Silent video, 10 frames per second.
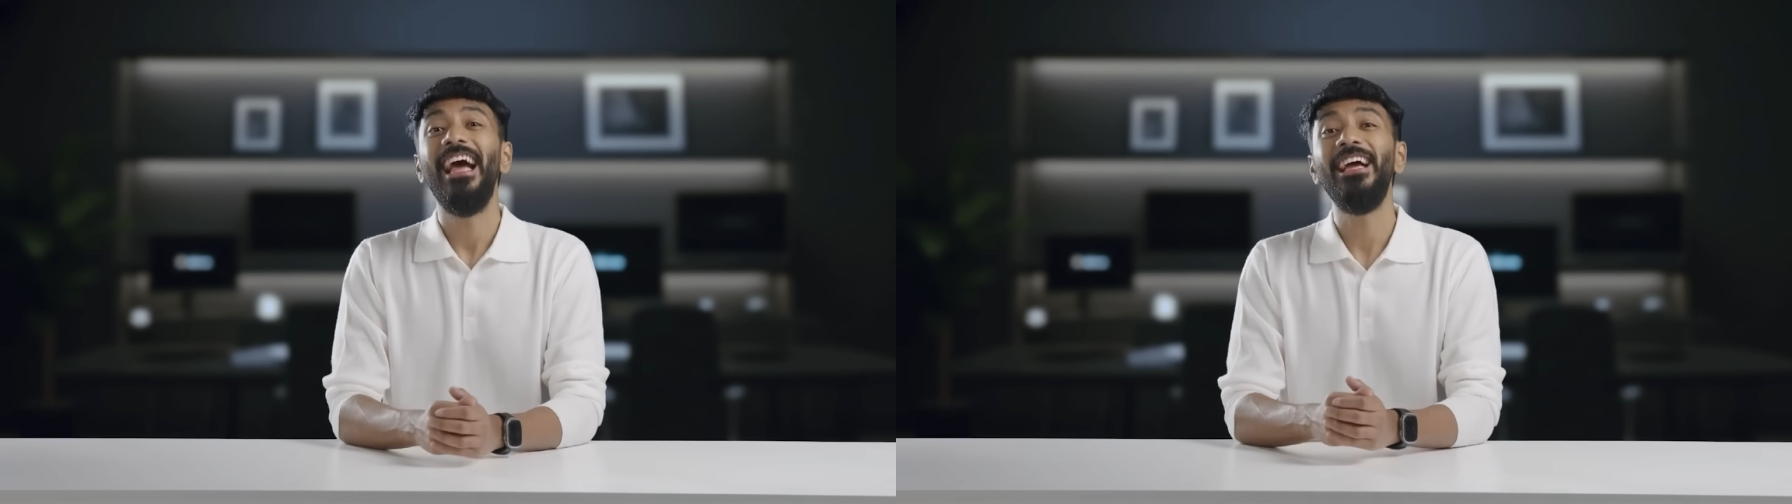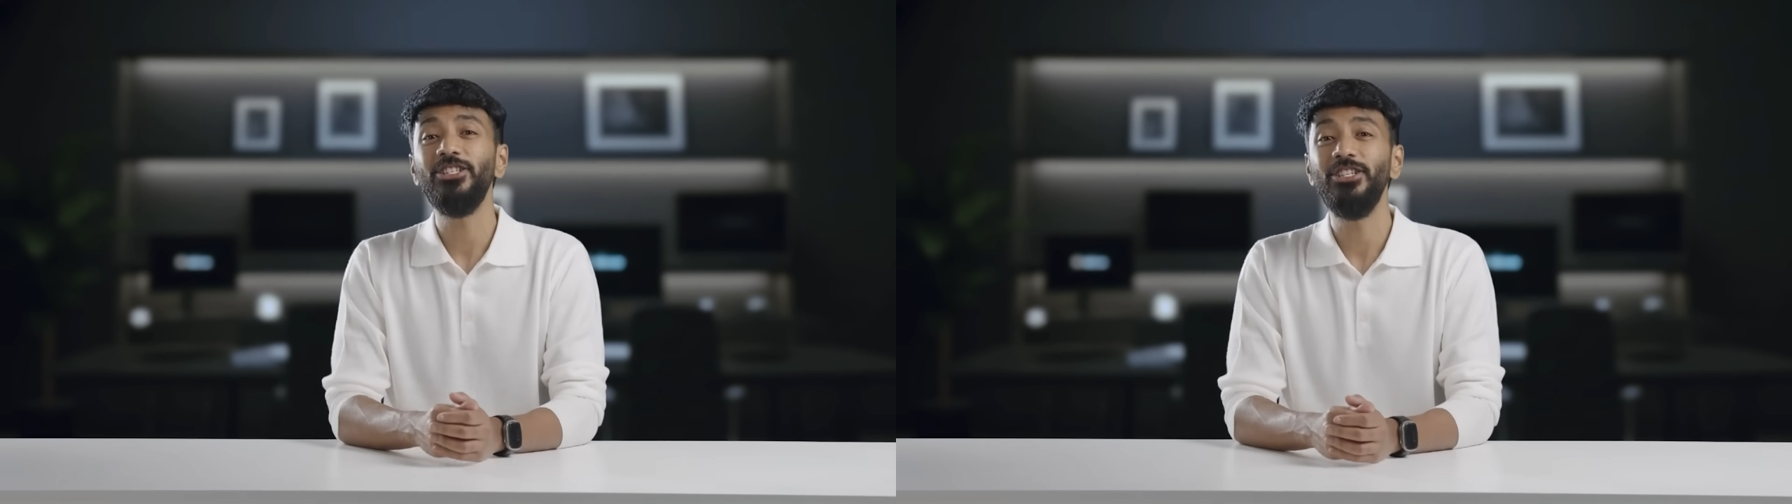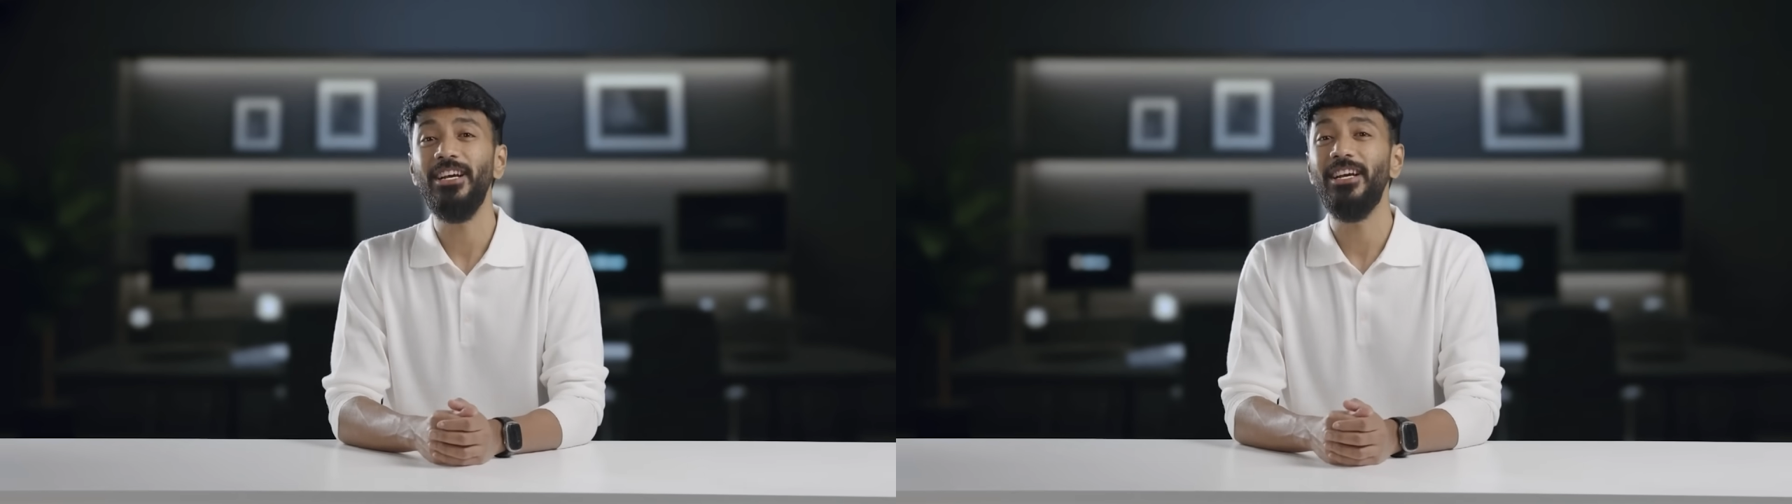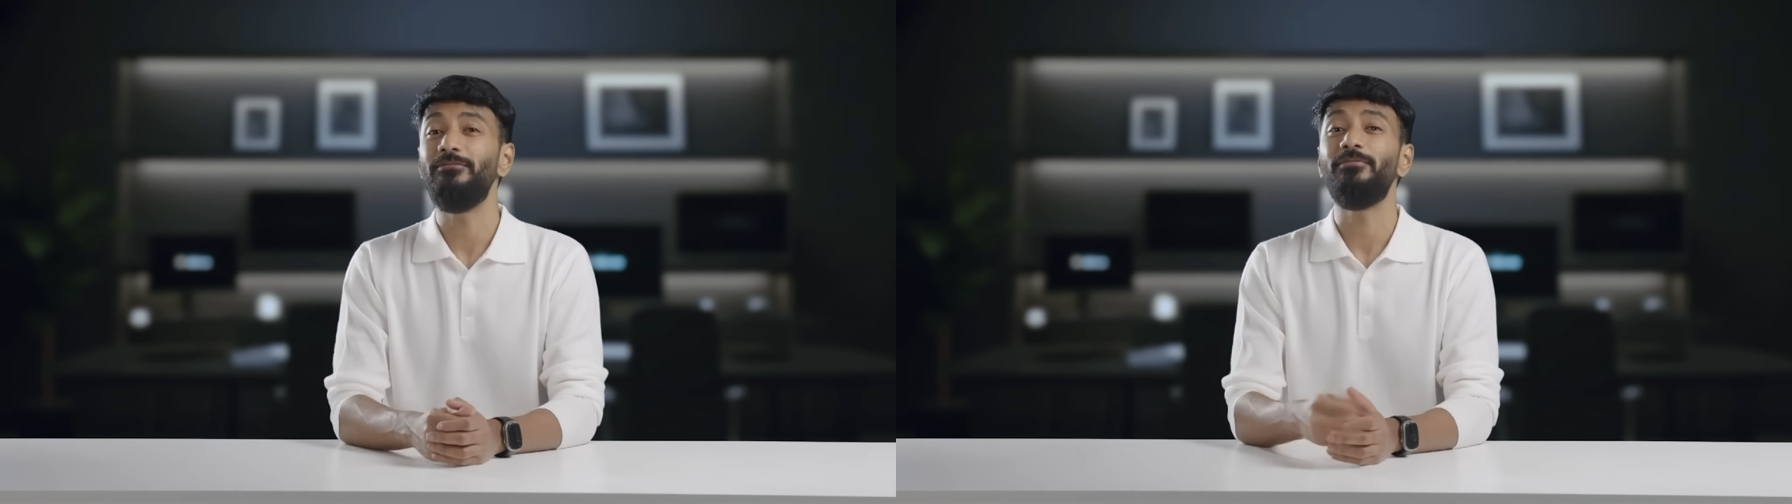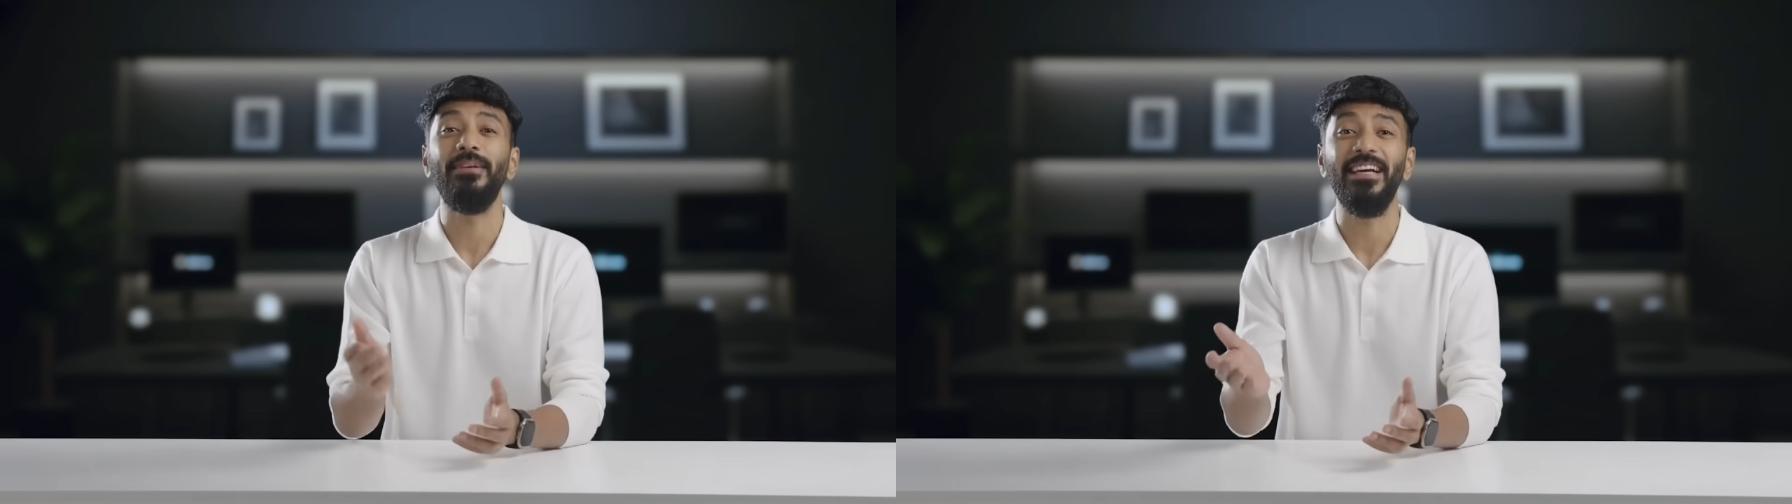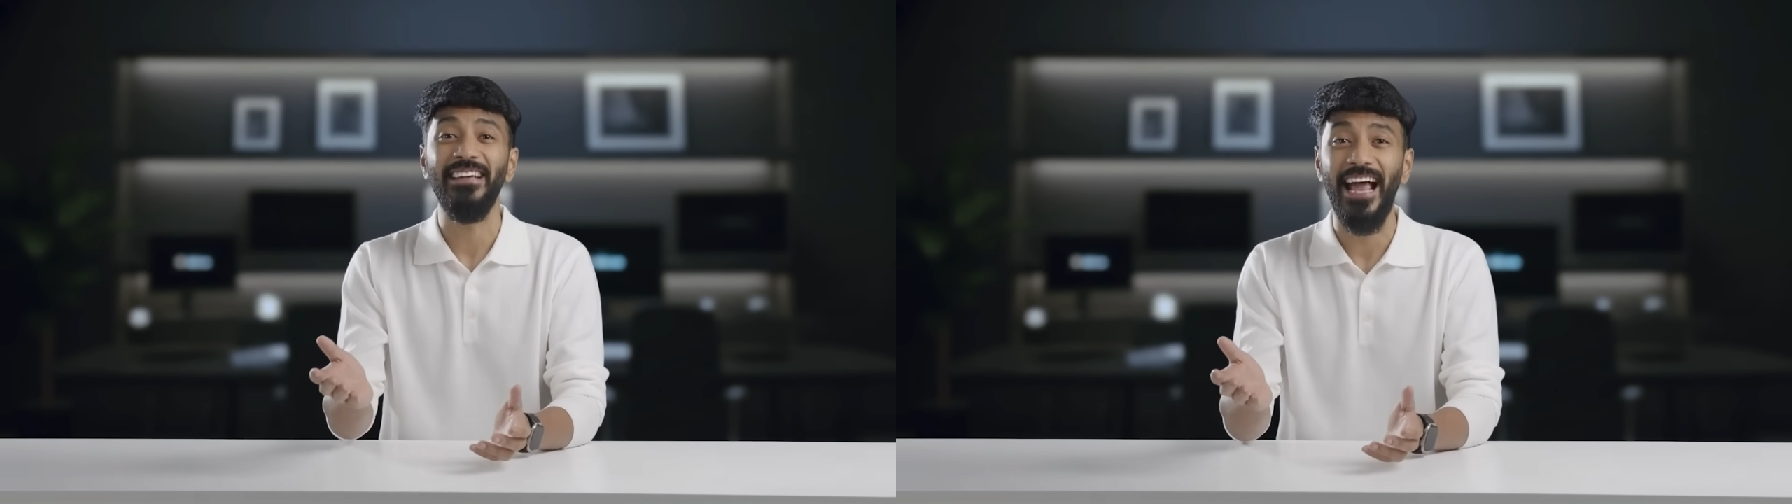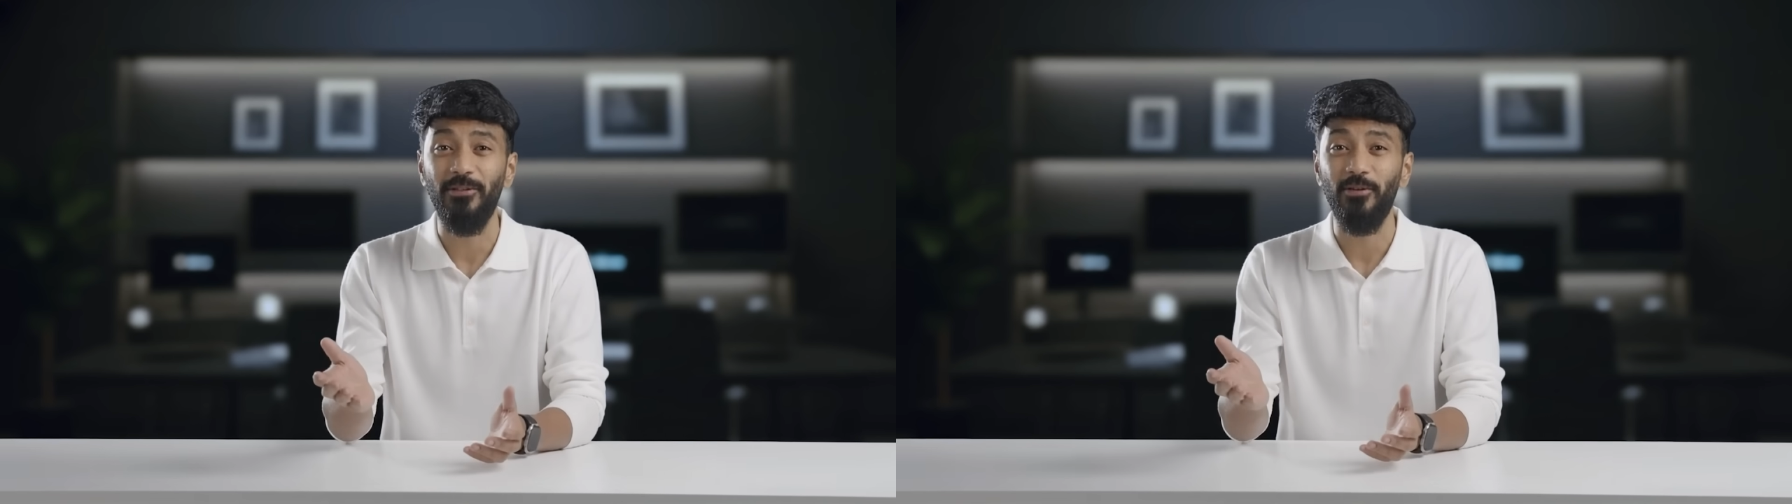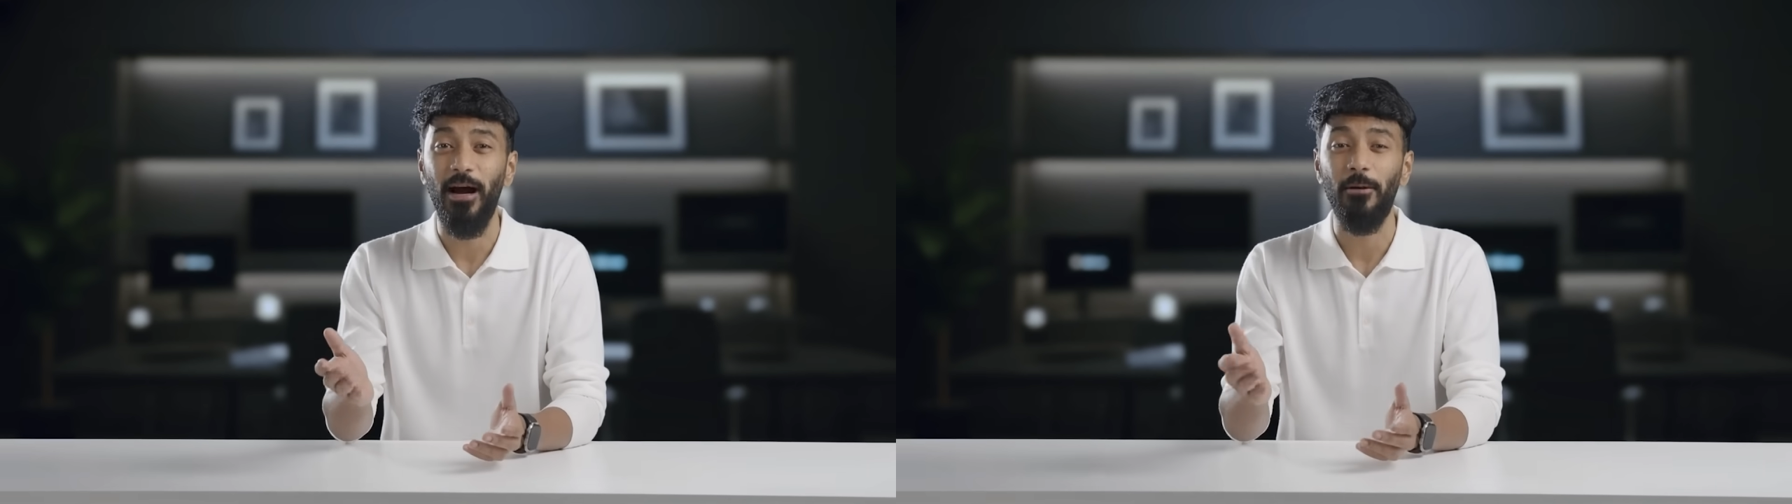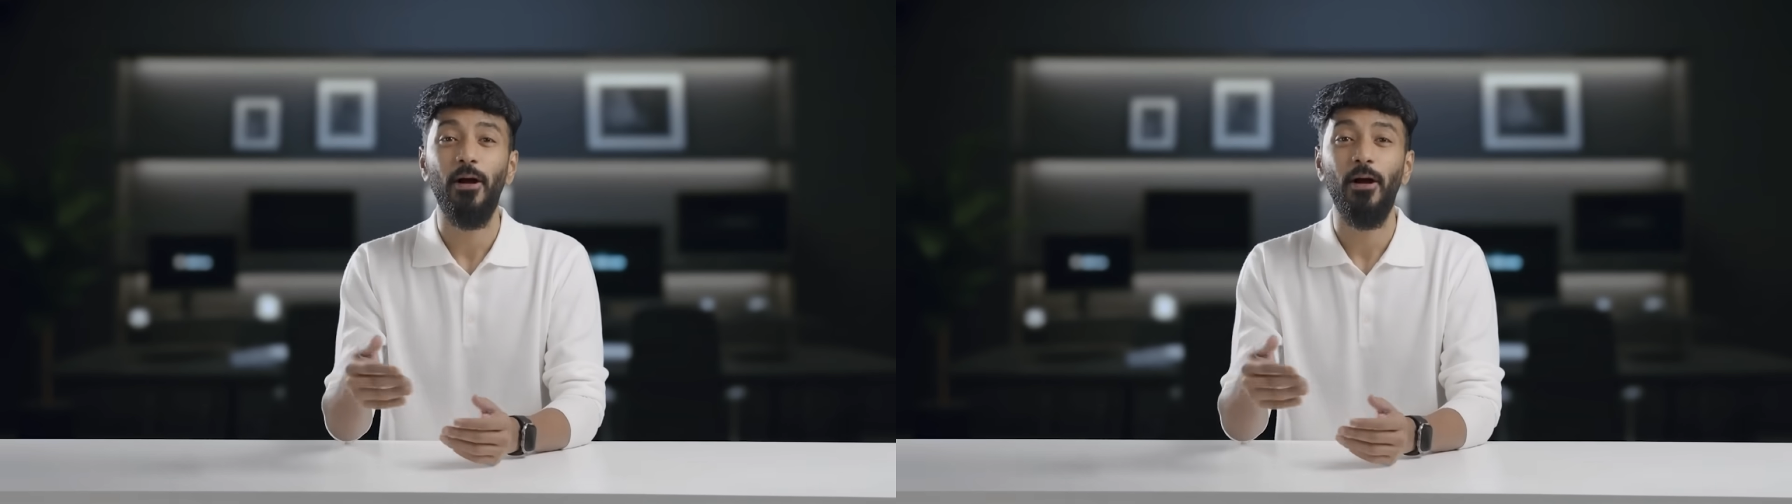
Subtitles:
engineered from the ground up